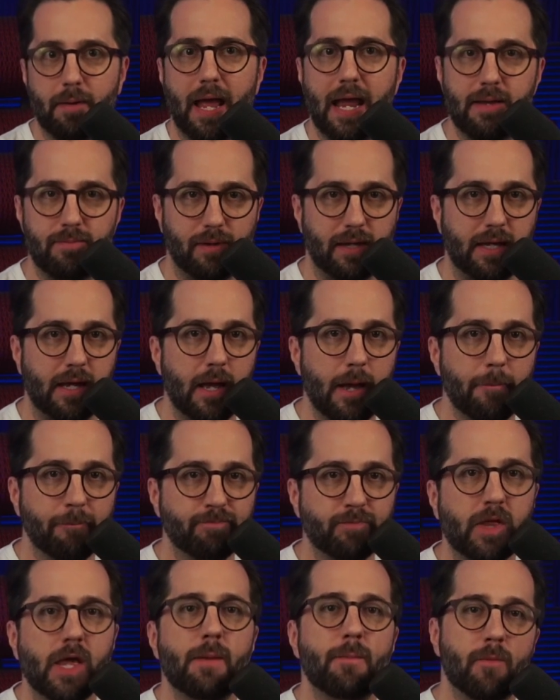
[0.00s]
baby.
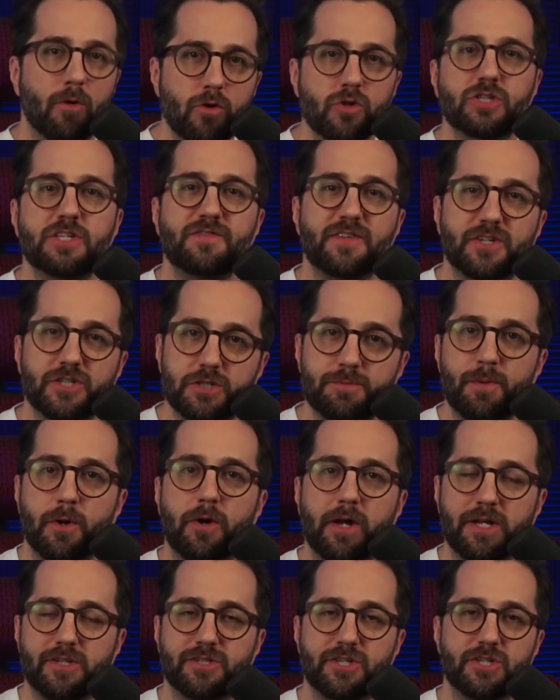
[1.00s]
Immersive
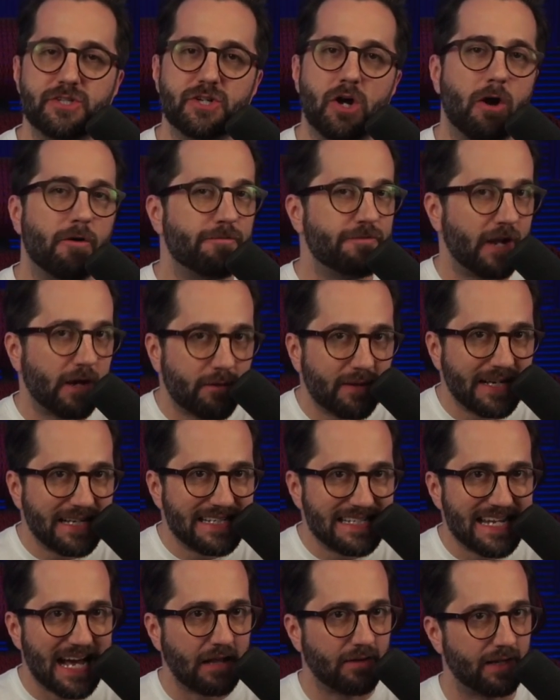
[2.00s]
experiences are very
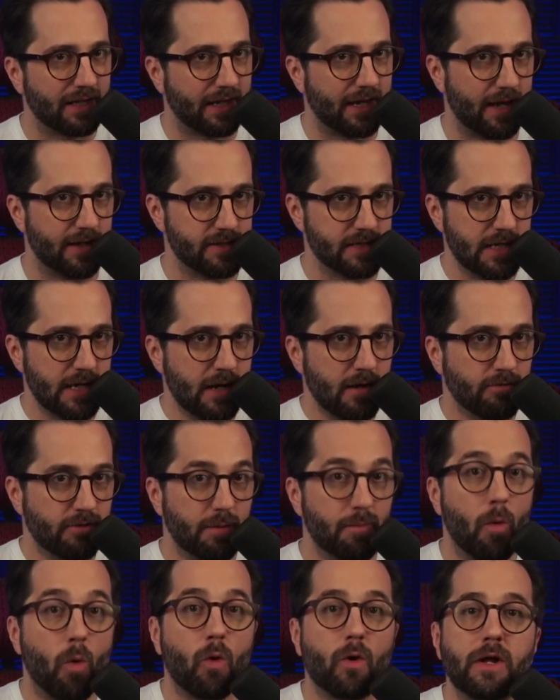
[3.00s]
delicate. The
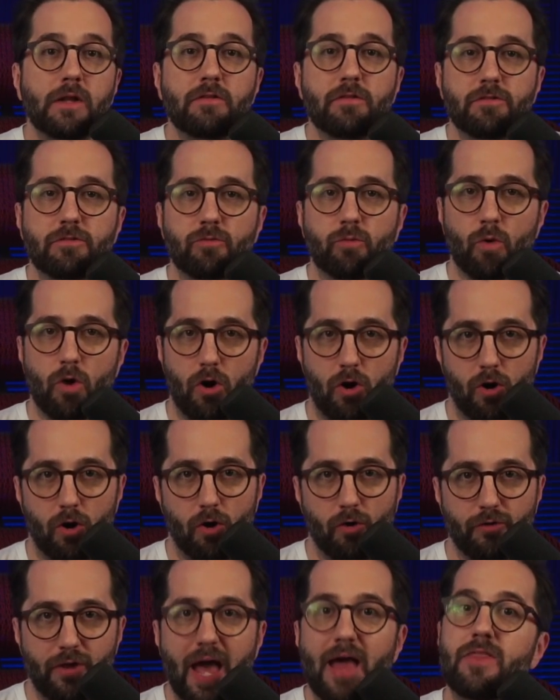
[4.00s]
more
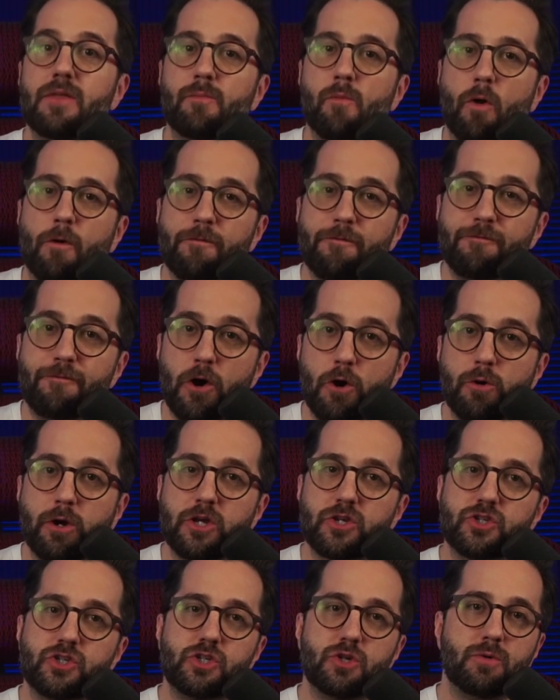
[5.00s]
enthralled and the more
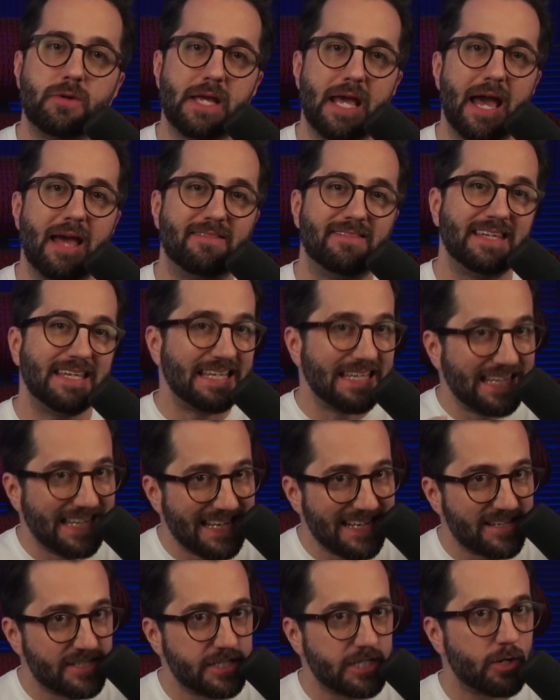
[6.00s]
focused you get, the
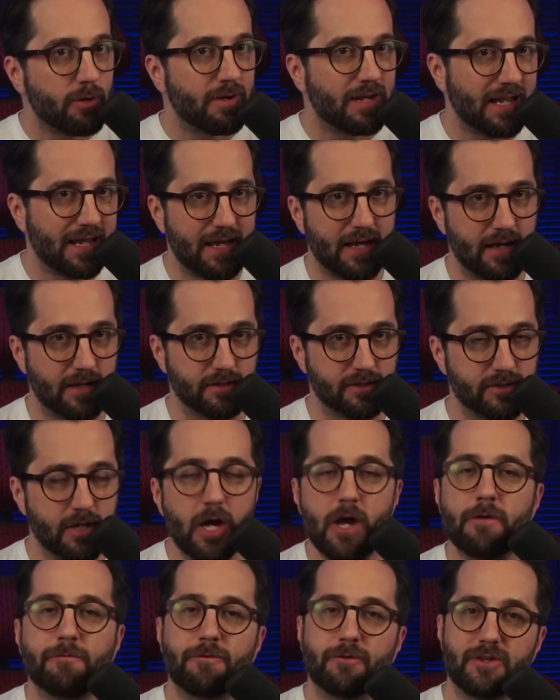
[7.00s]
easier it is
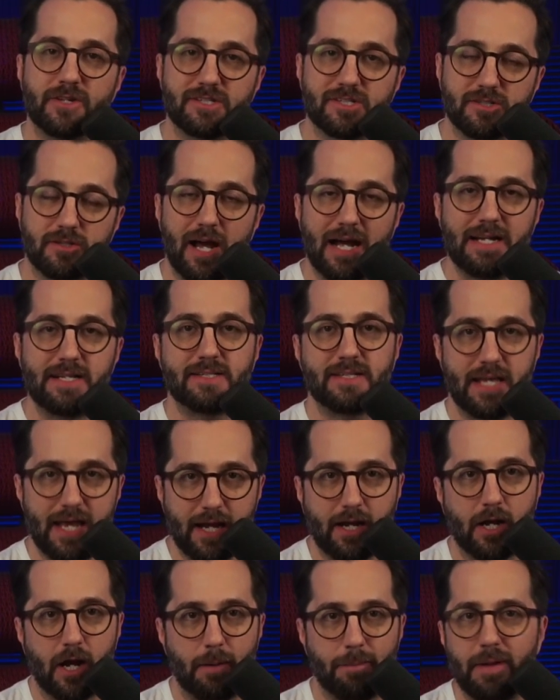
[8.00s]
for the slightest
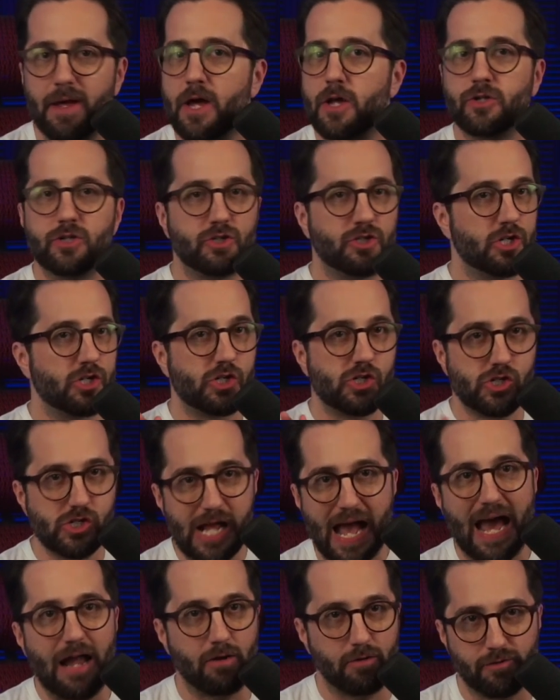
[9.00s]
hiccup to just
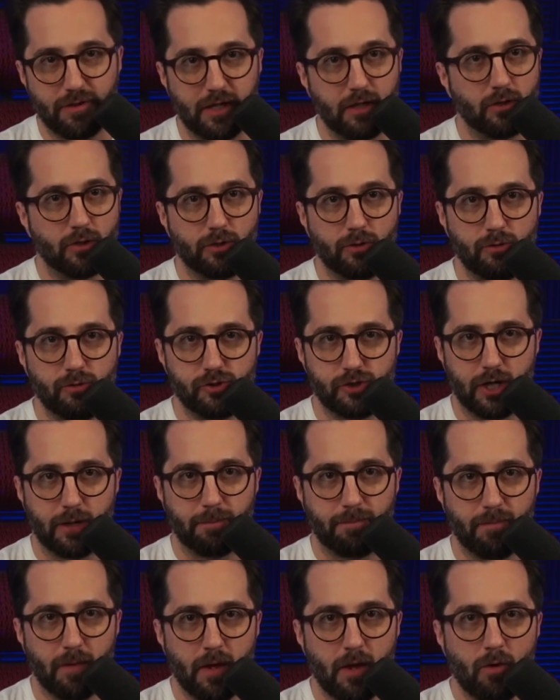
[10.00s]
shatter the
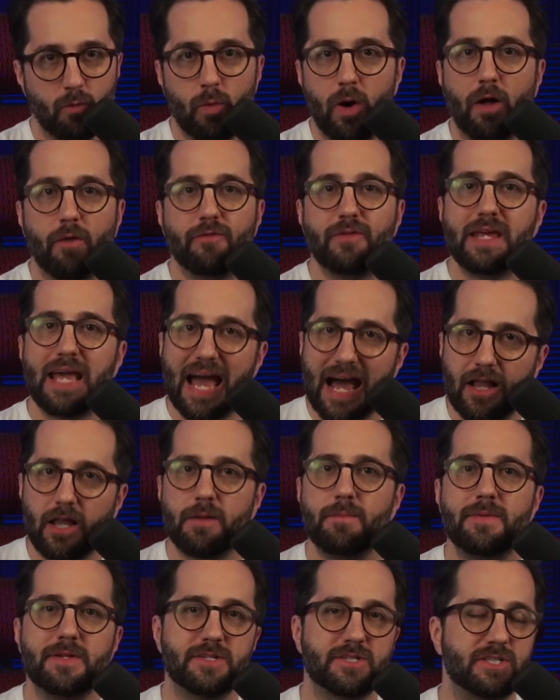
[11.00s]
illusion. Well, the
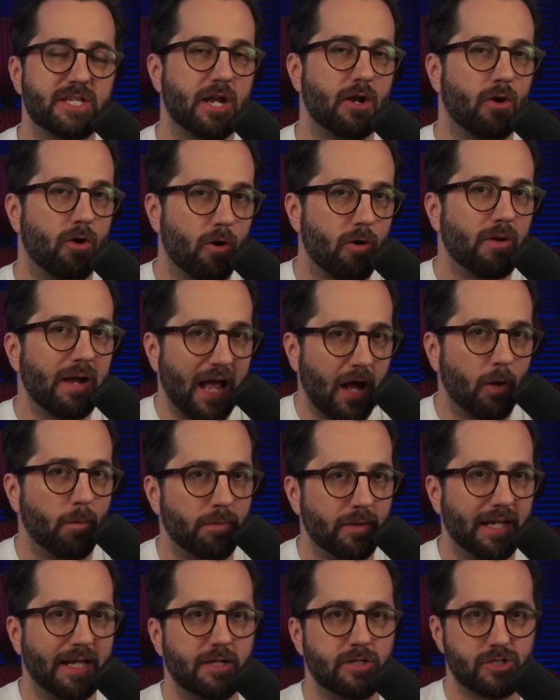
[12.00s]
elements that hurt
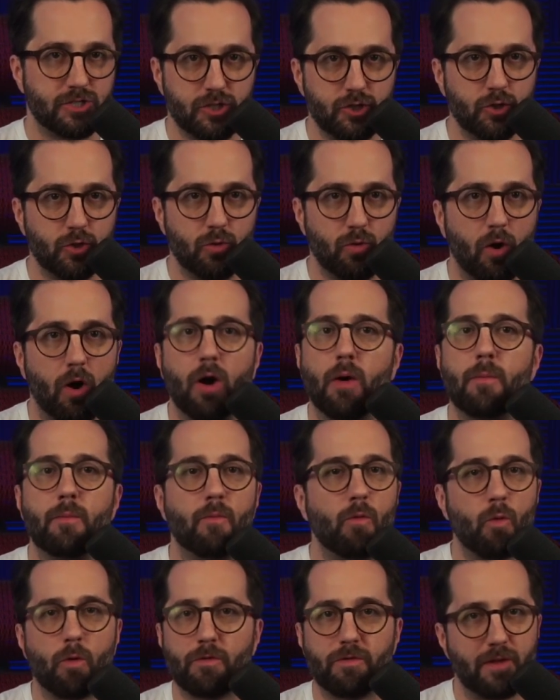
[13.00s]
Hellblade 2 are
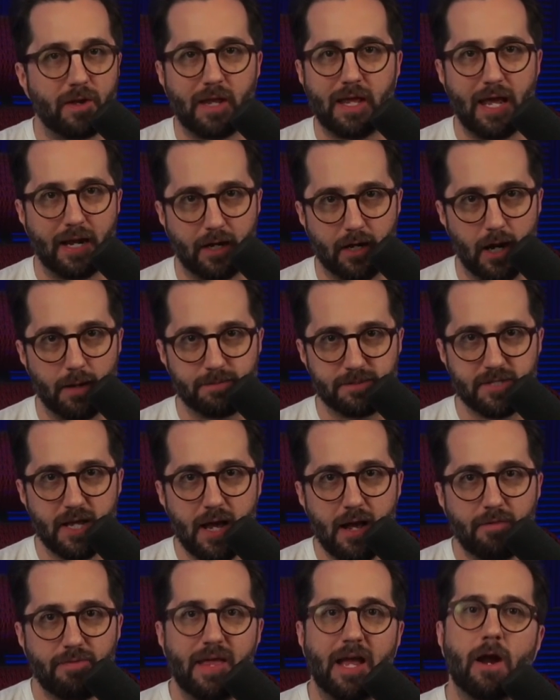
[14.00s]
more than hiccups.
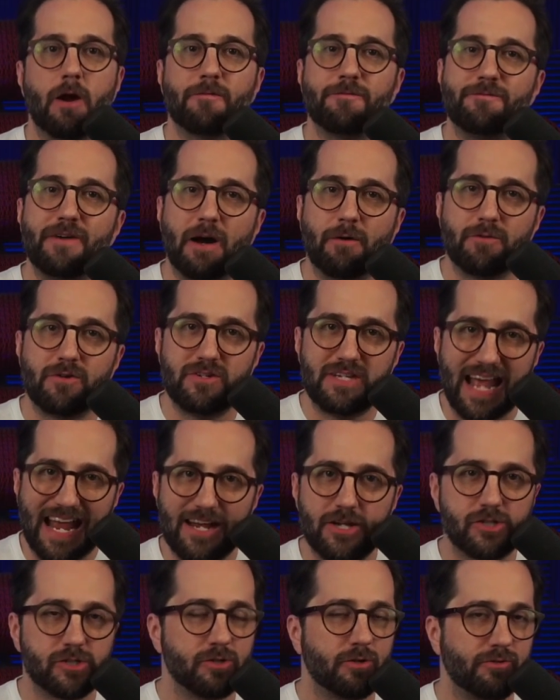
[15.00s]
They are
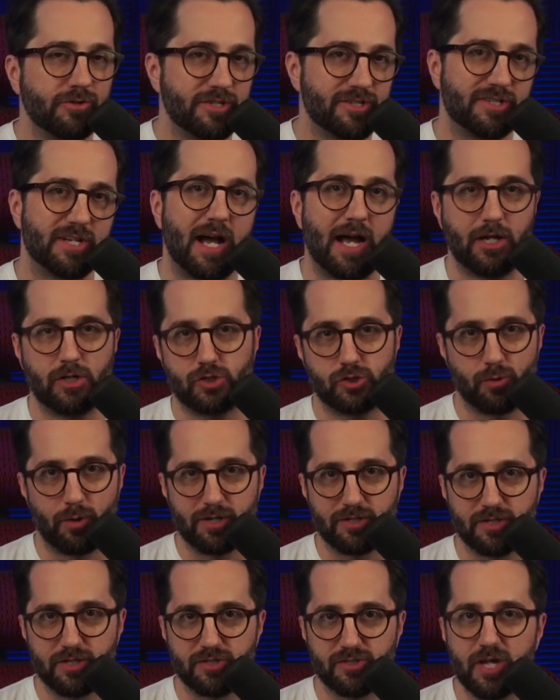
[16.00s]
foundational design
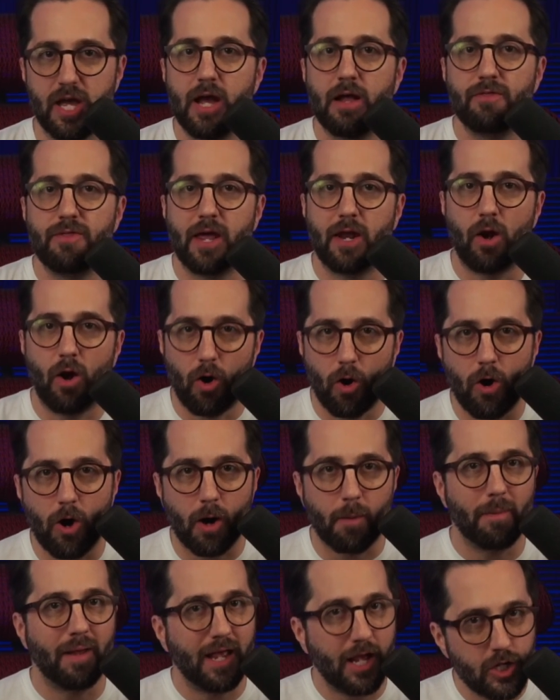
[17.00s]
choices that
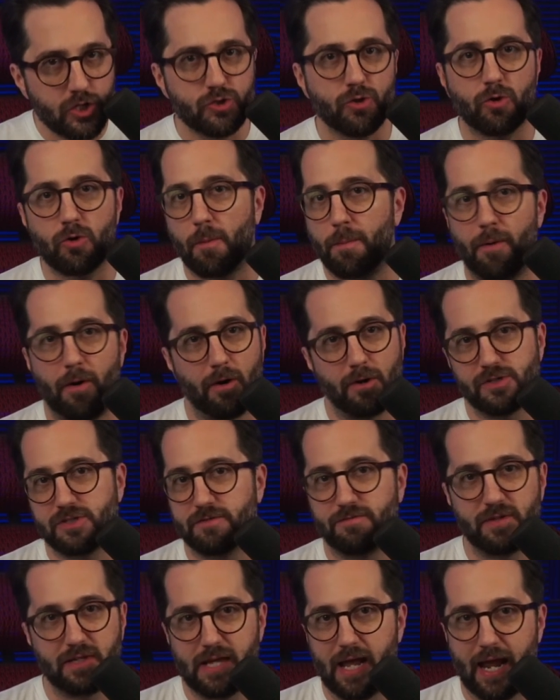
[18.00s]
harm integral parts
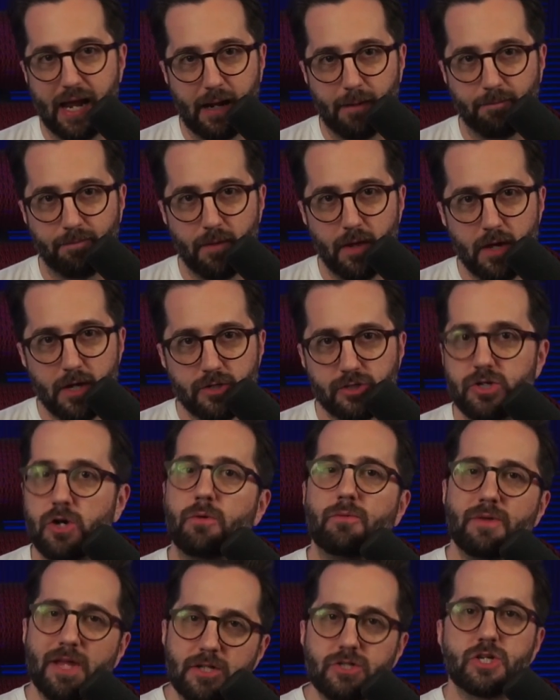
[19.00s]
of the game.
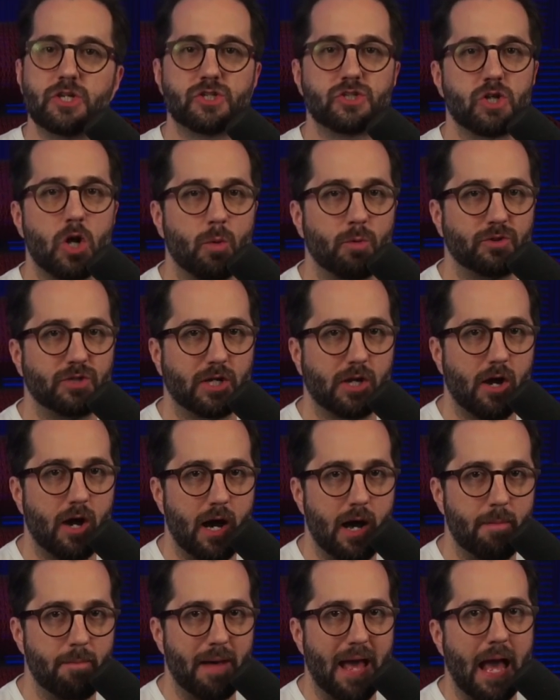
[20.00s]
So let's just start with the
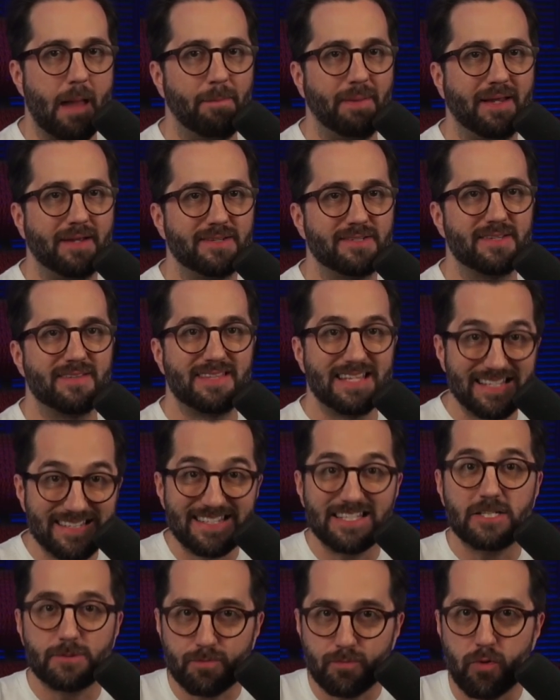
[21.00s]
combat, because this
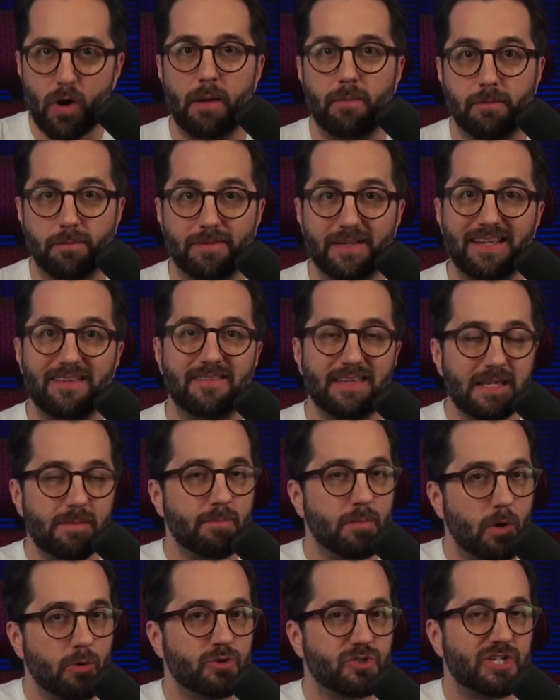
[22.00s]
is probably the
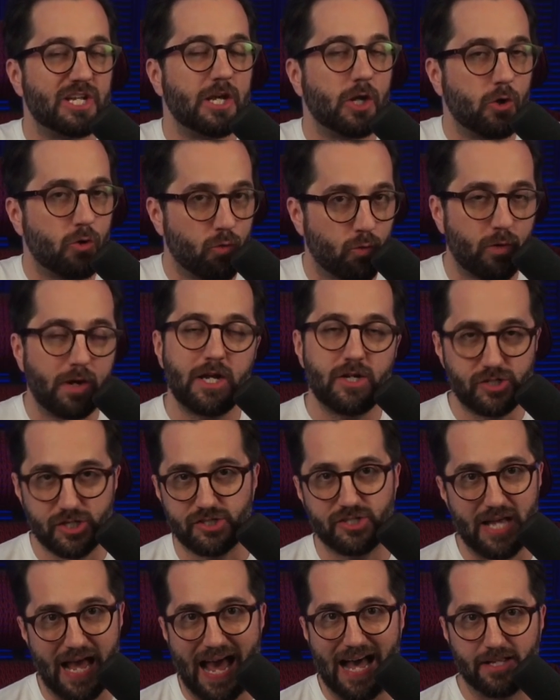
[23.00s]
most
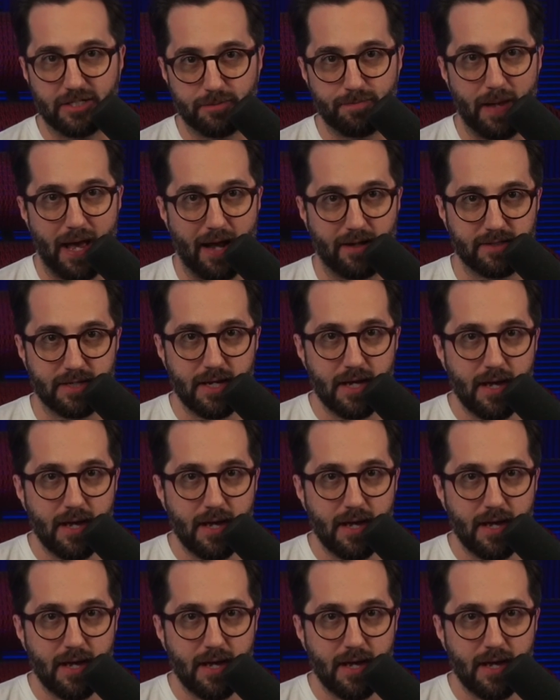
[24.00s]
egregious aspect.